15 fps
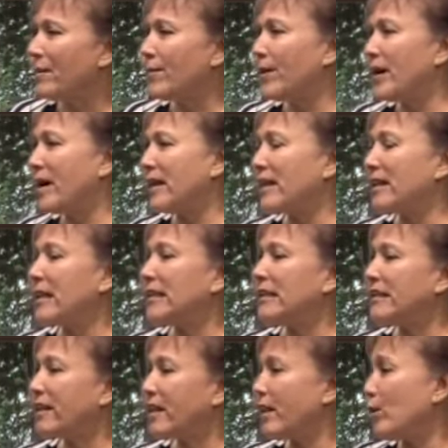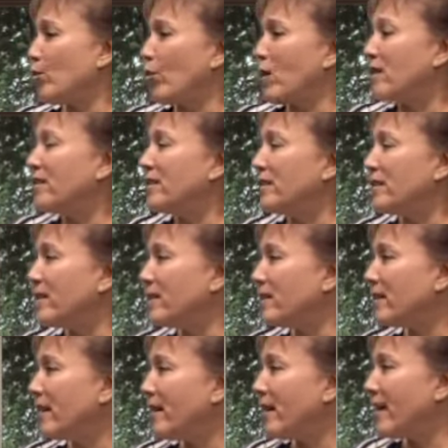But let's say he wasn't,
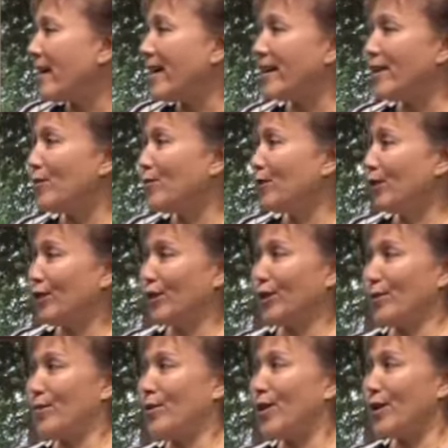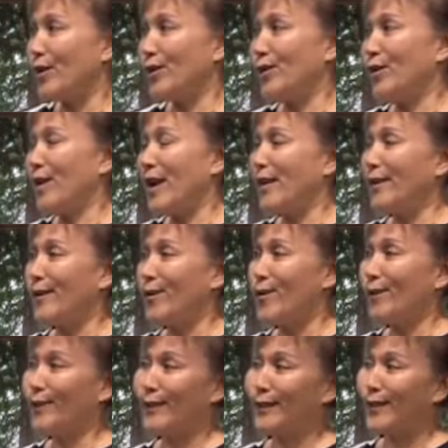and he was just a partner, and then all
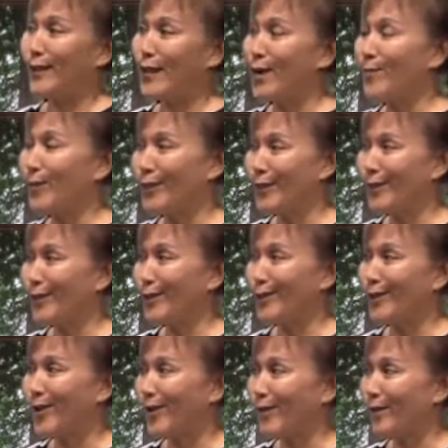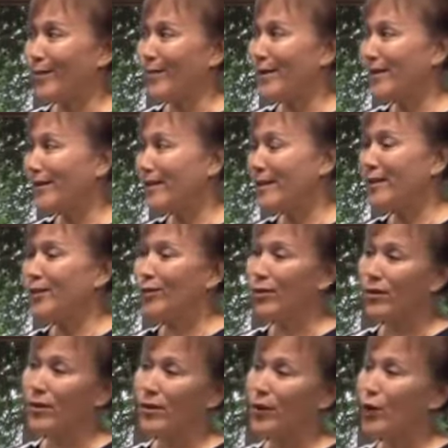of a sudden now we're going to dissolve the business,
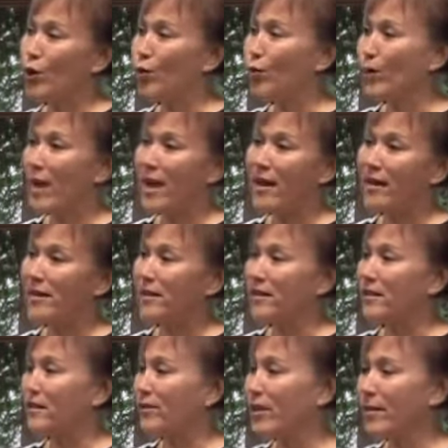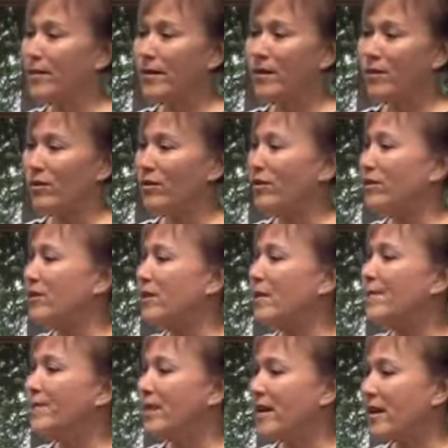or we had a disagreement or
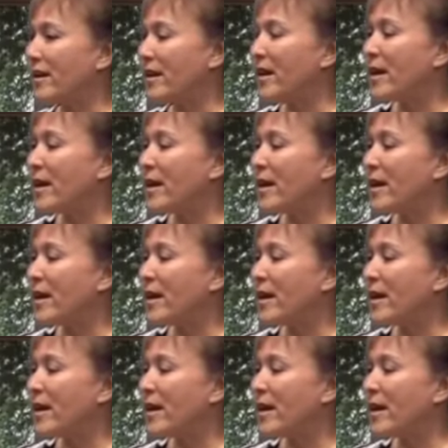something.